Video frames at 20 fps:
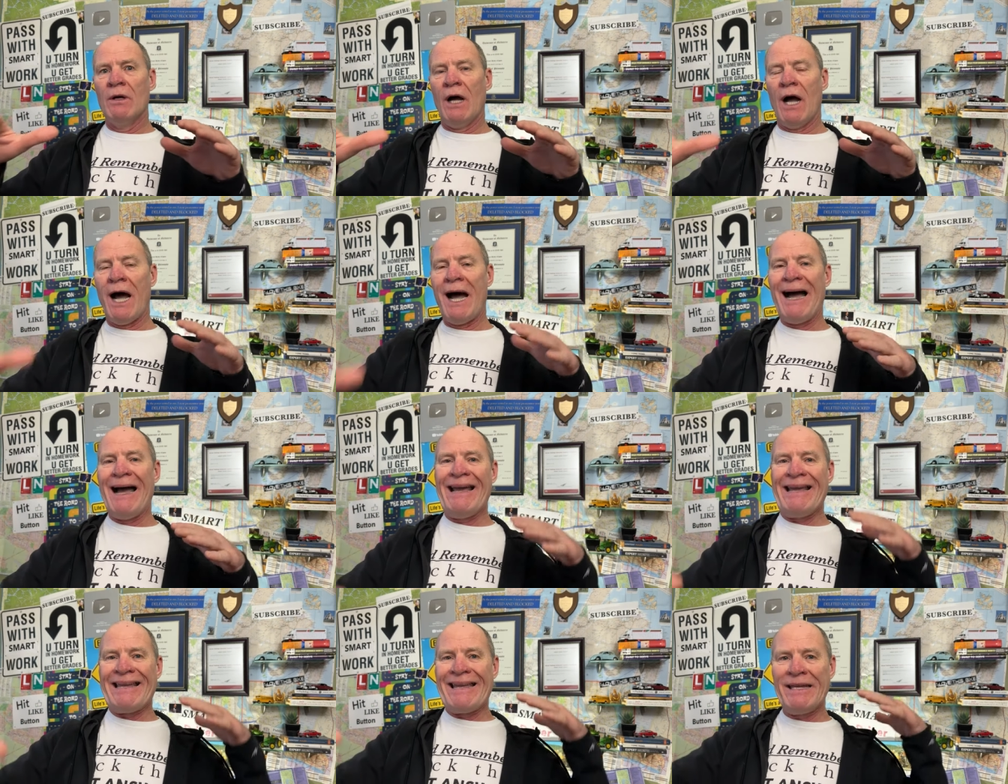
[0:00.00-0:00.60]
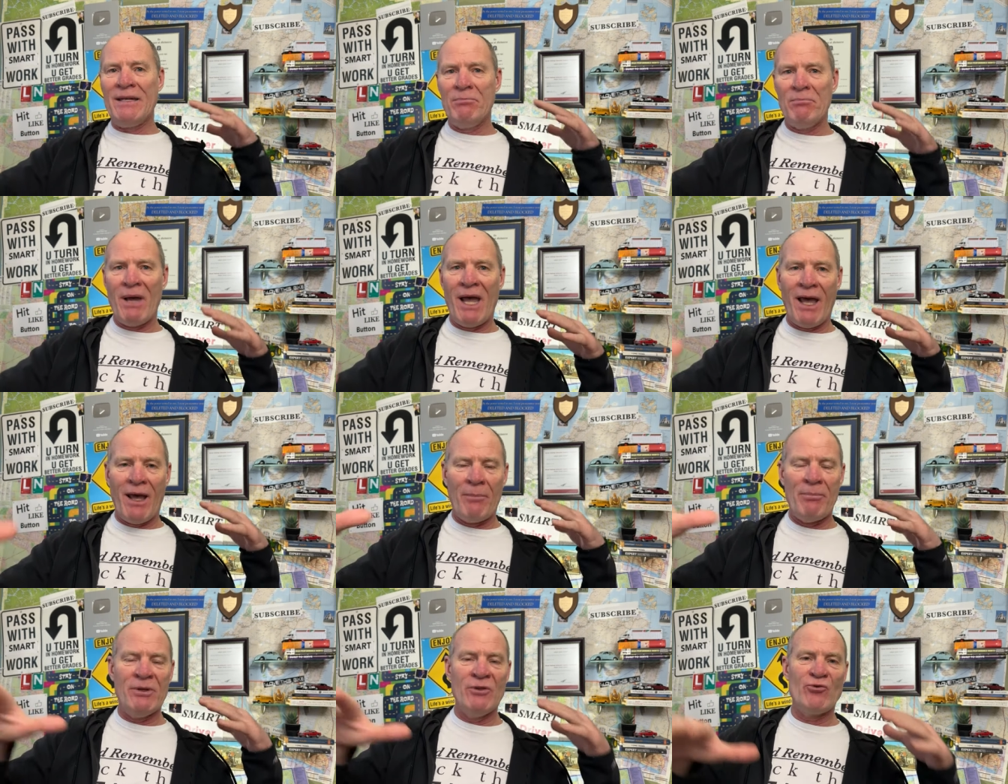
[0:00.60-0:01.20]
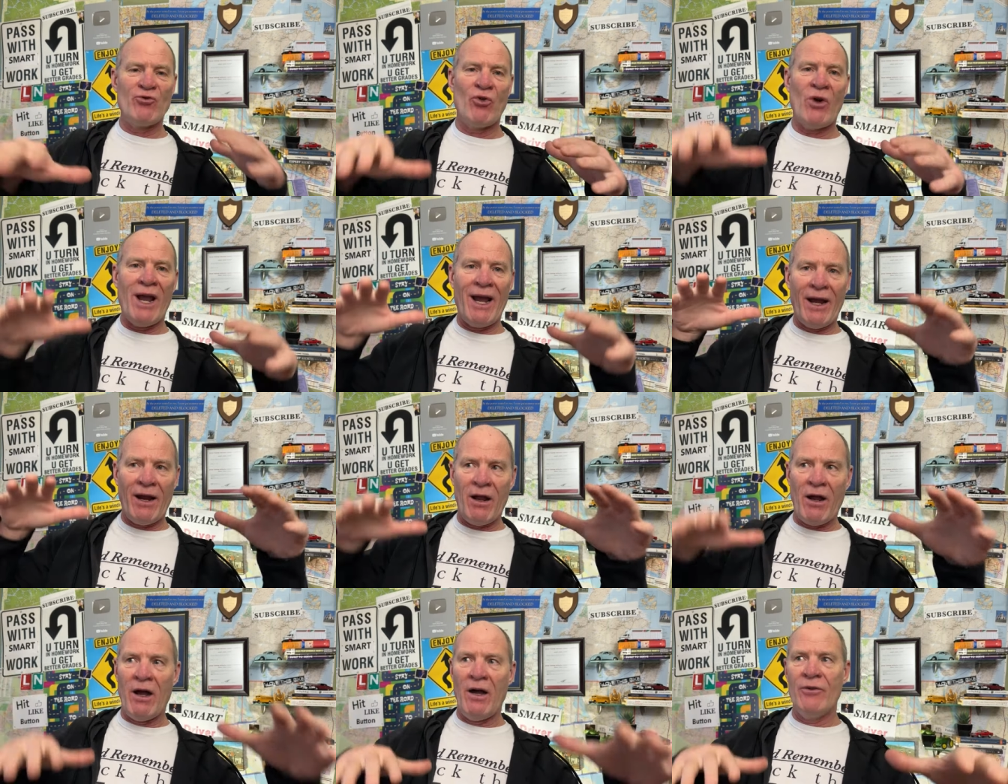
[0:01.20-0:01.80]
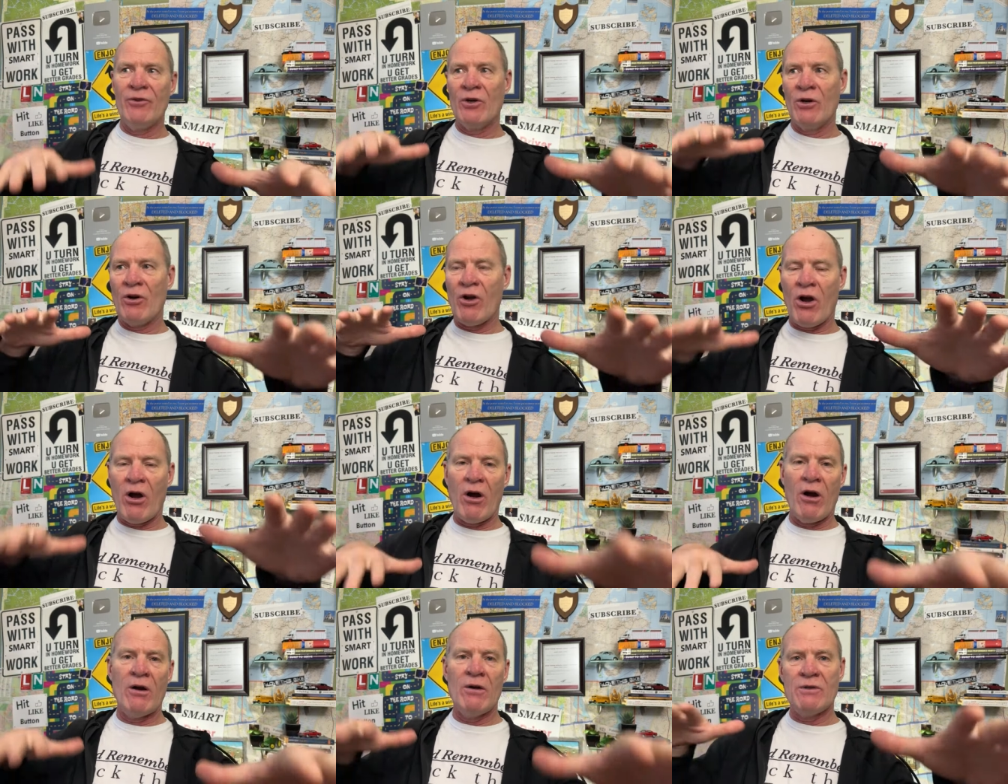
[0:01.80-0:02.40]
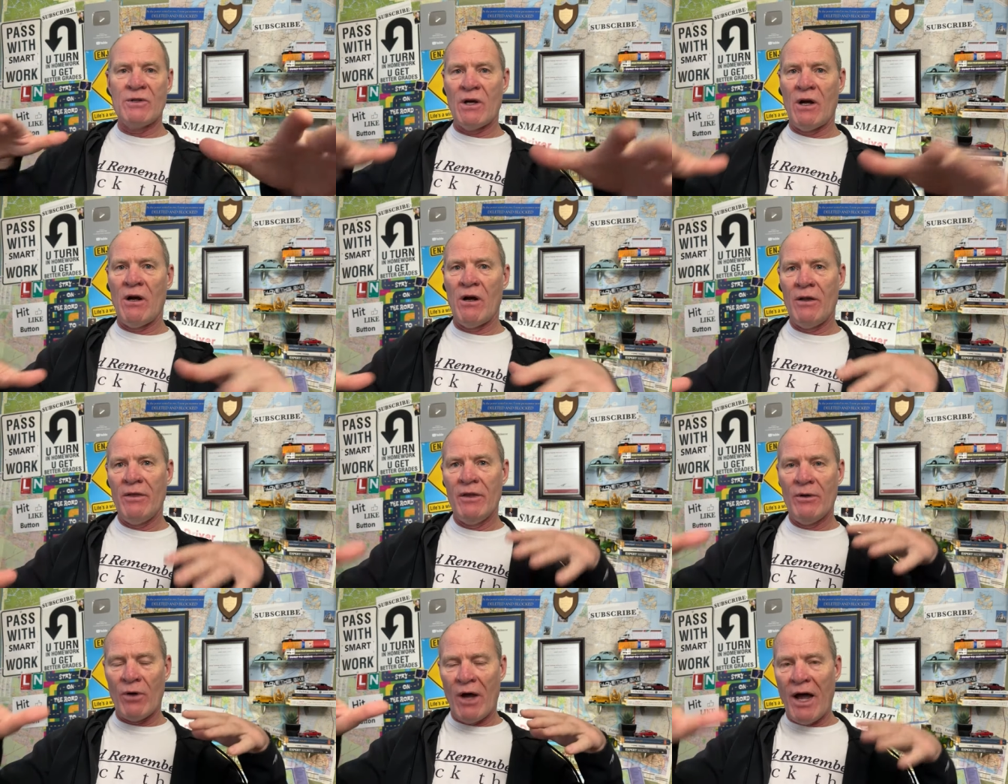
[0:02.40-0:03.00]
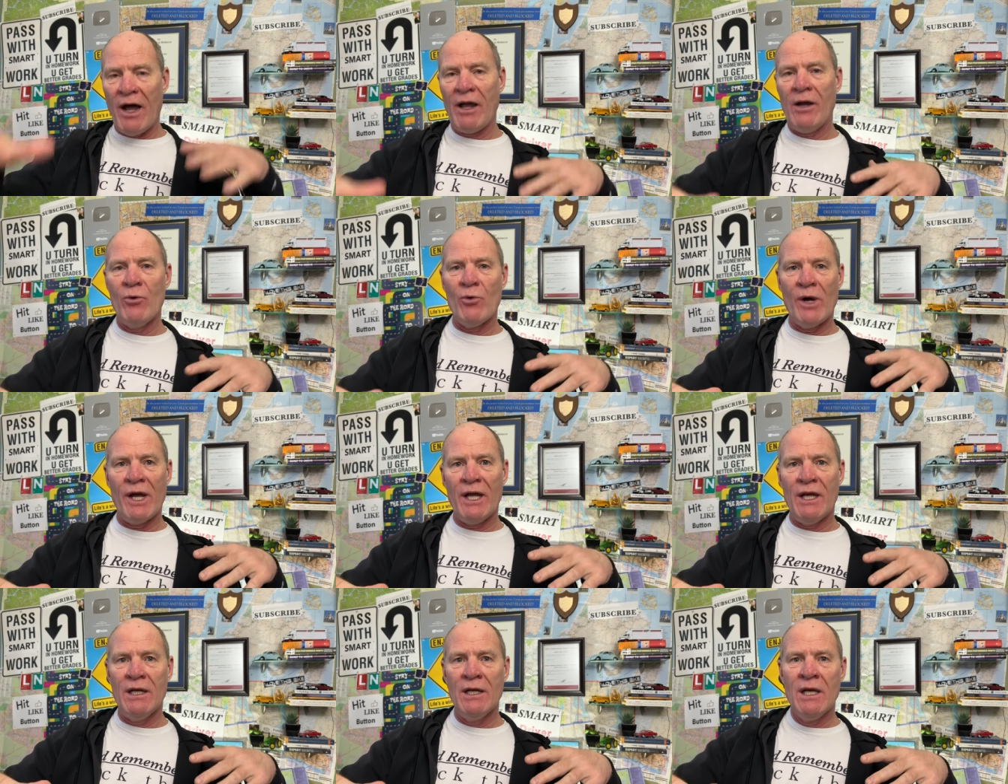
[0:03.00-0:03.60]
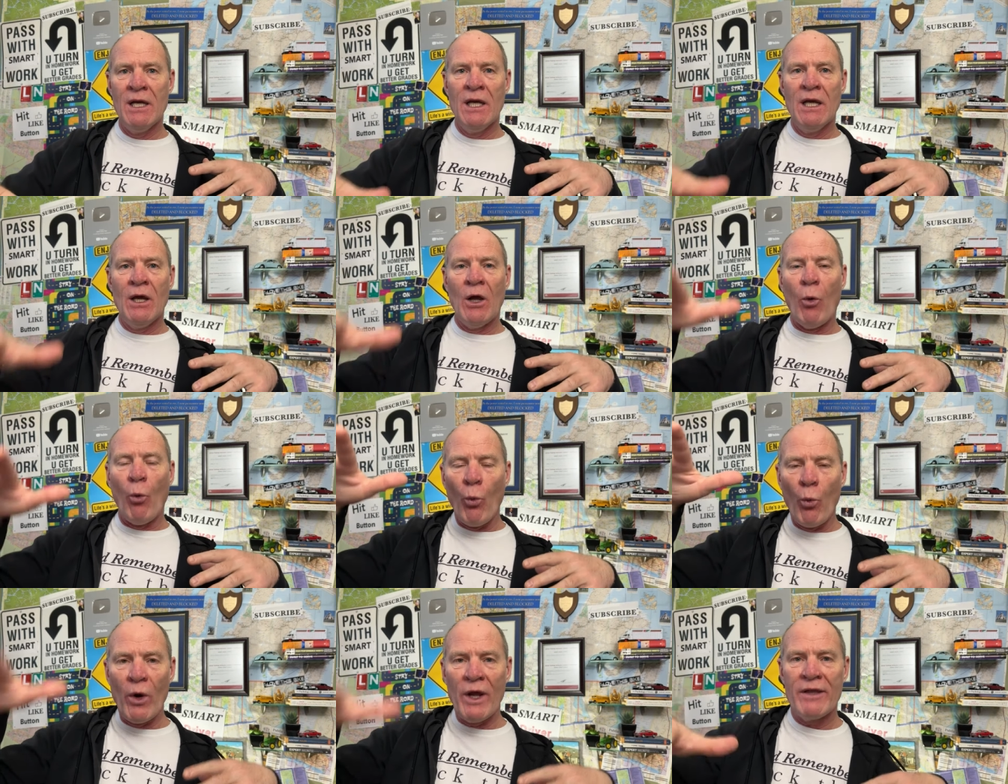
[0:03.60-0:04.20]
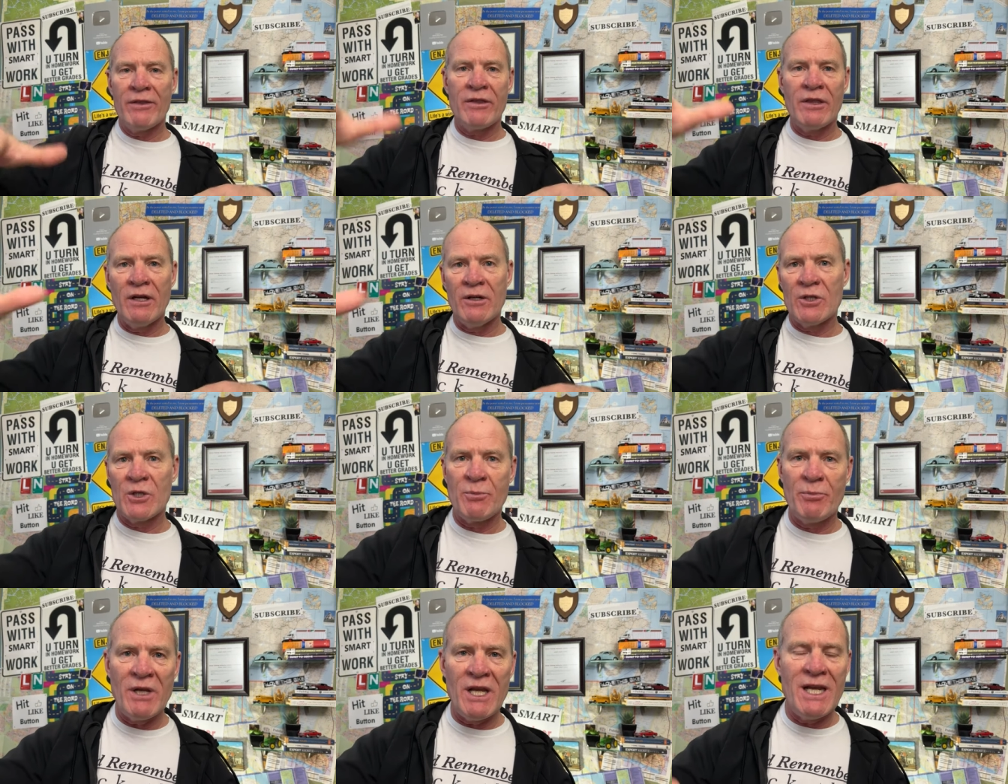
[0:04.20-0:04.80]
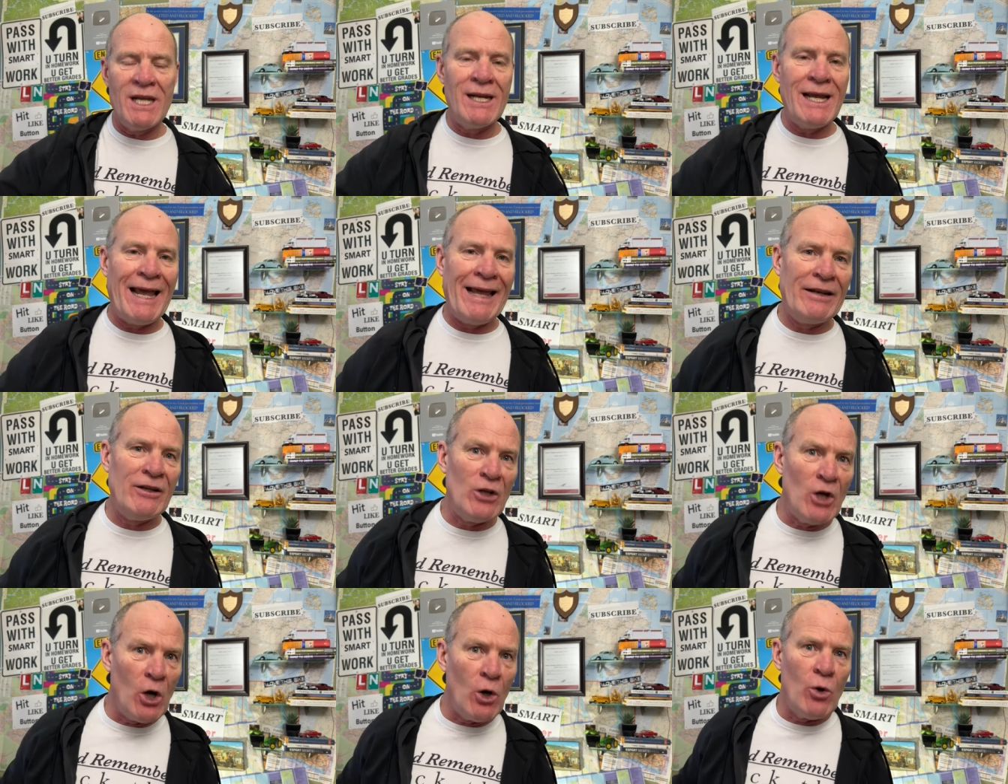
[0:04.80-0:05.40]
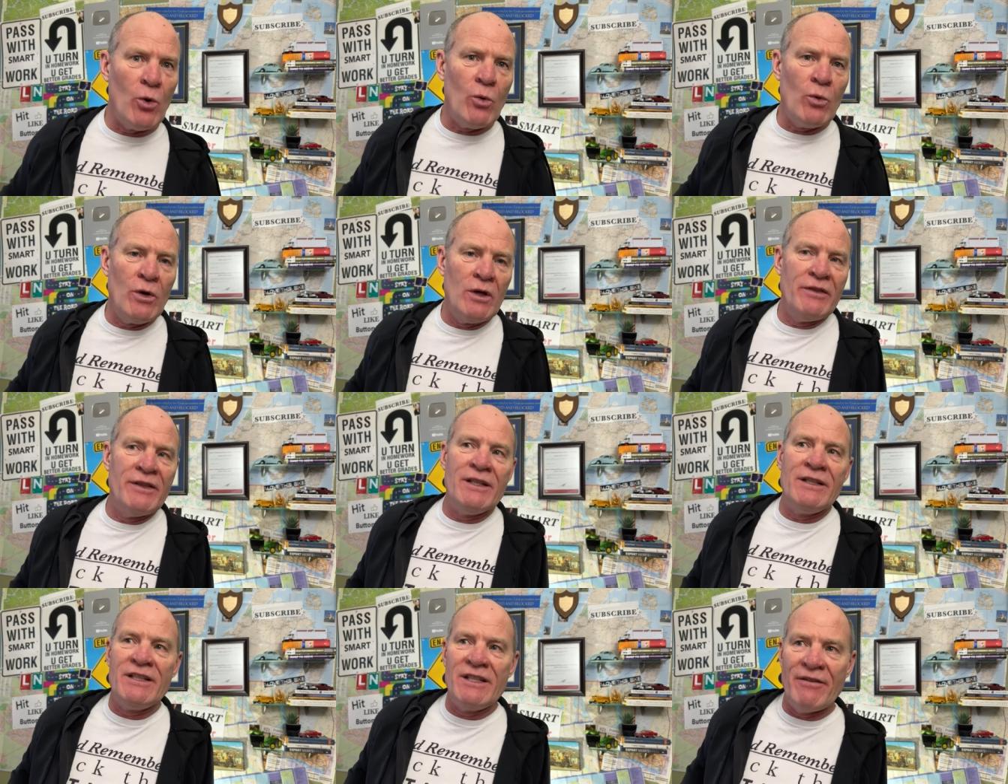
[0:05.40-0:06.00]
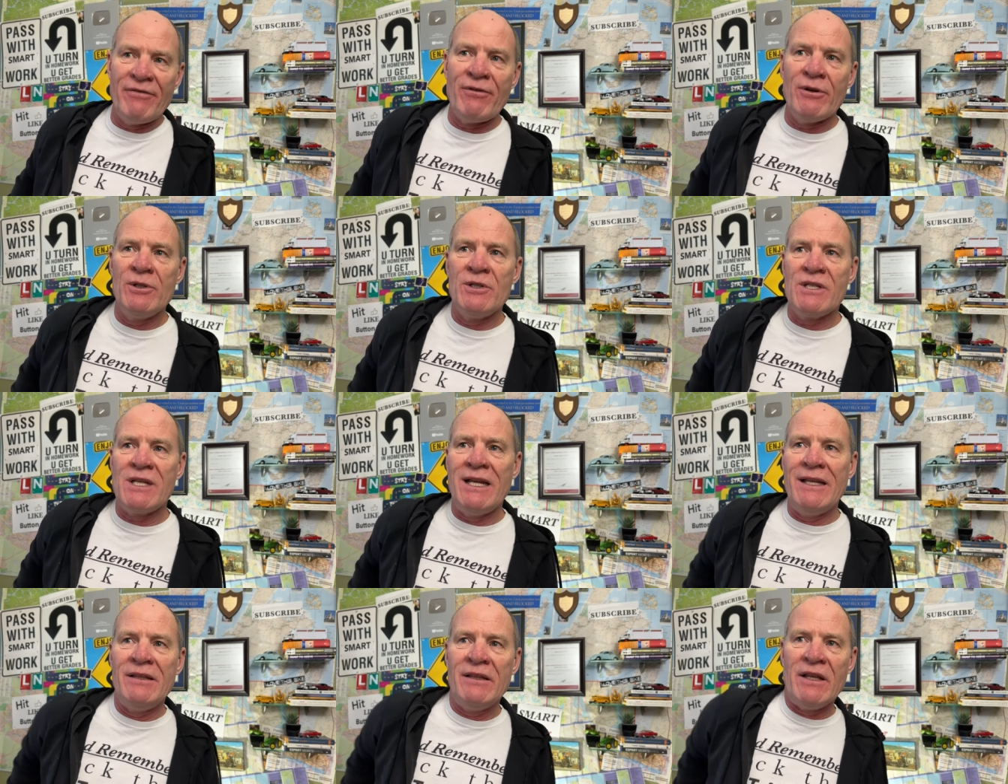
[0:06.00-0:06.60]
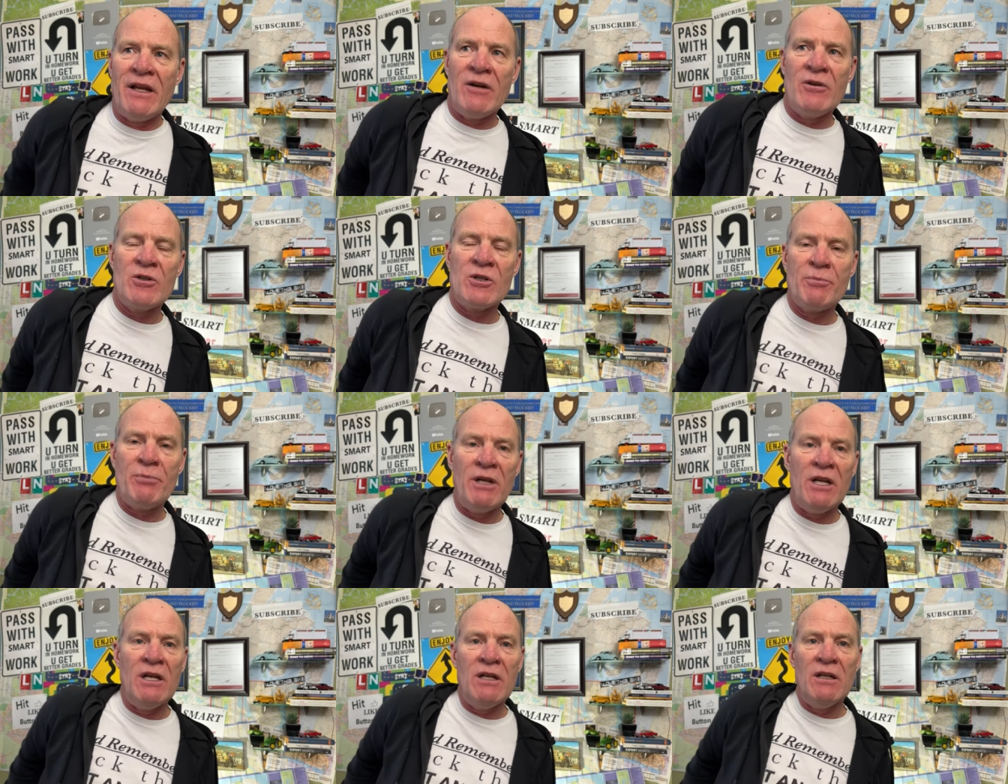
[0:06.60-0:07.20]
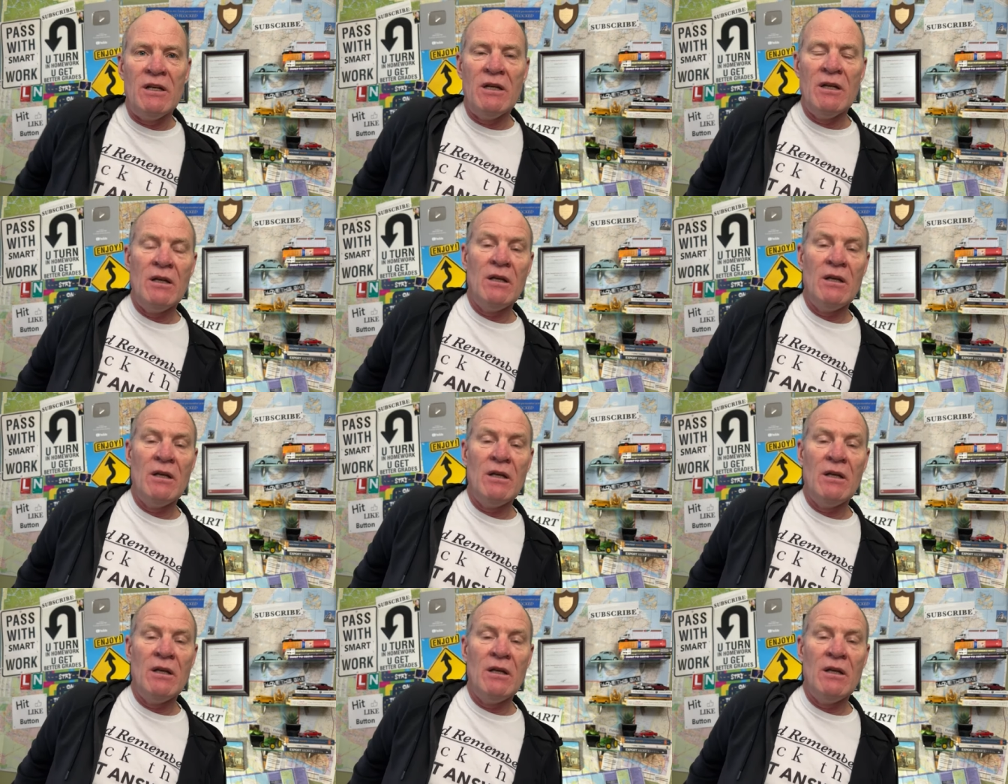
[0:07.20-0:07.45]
I can map and track other cars on the highway with their speed and know the difference in their speed